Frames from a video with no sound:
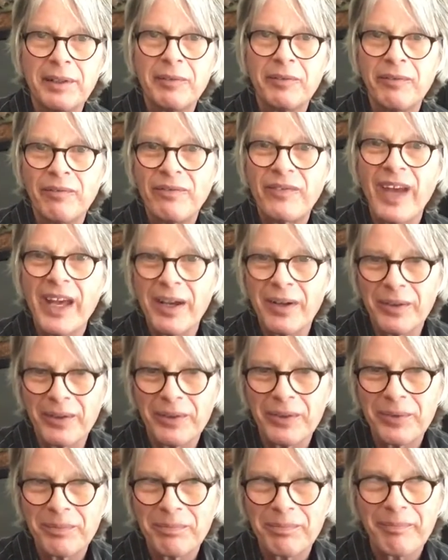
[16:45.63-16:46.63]

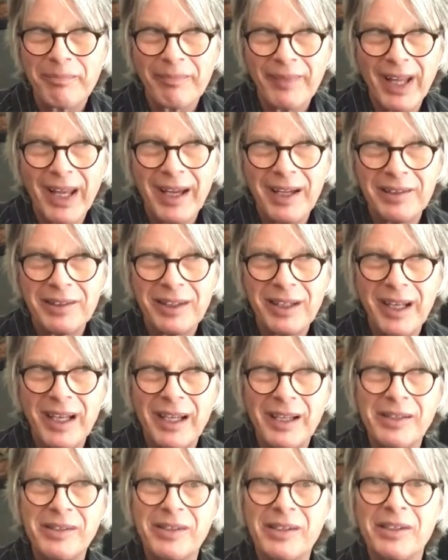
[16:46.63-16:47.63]
fails as it
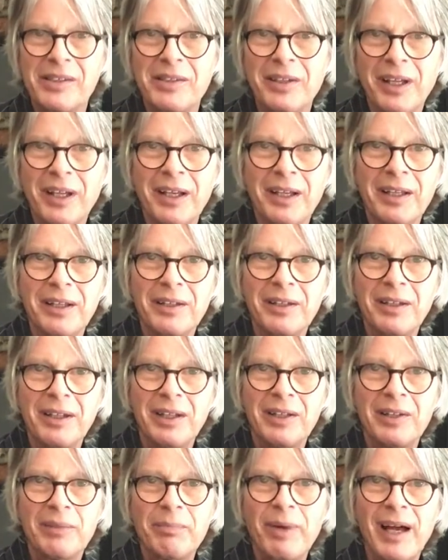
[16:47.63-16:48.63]
ages, and
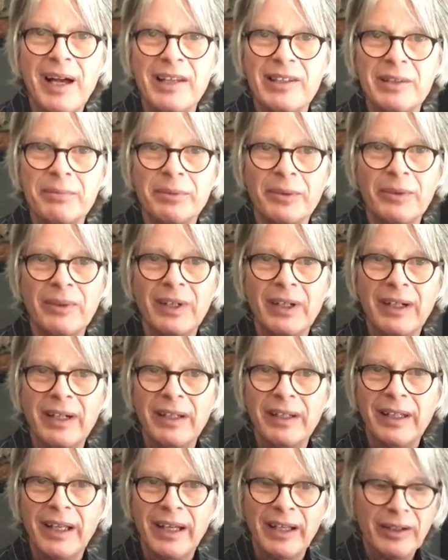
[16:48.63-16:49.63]
it's possible
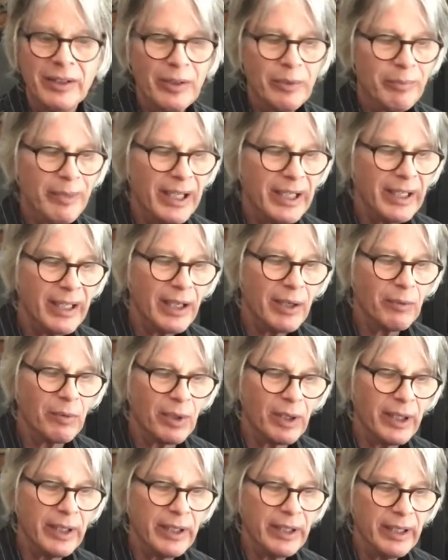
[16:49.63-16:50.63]
that you may get
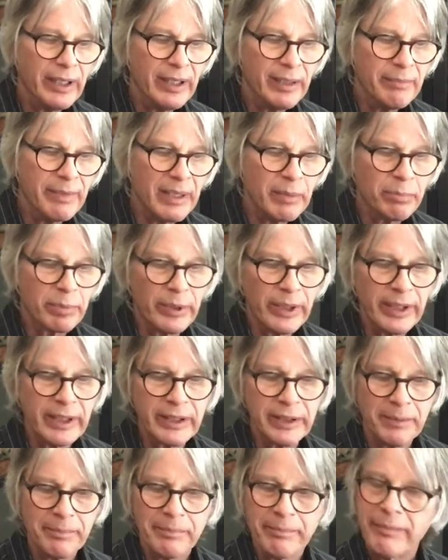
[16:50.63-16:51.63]
one and it may
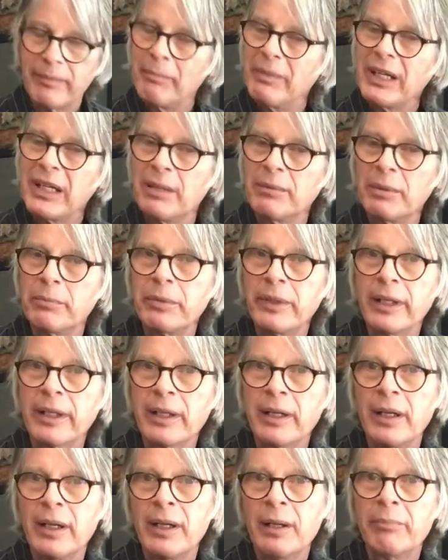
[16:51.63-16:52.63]
become a brick.
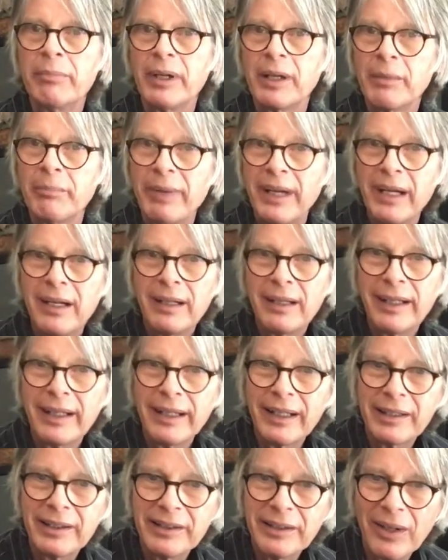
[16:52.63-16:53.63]
But apparently,
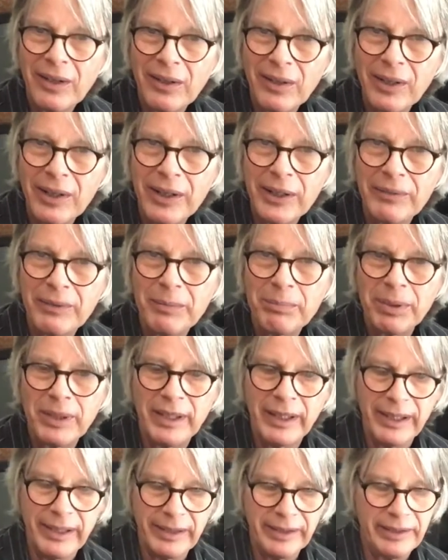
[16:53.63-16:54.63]
it's not hard to
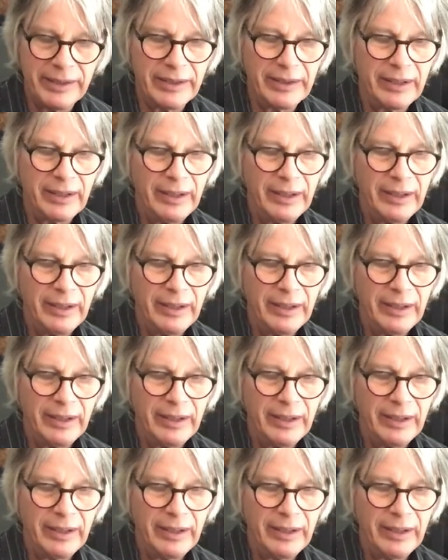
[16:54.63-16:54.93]
replace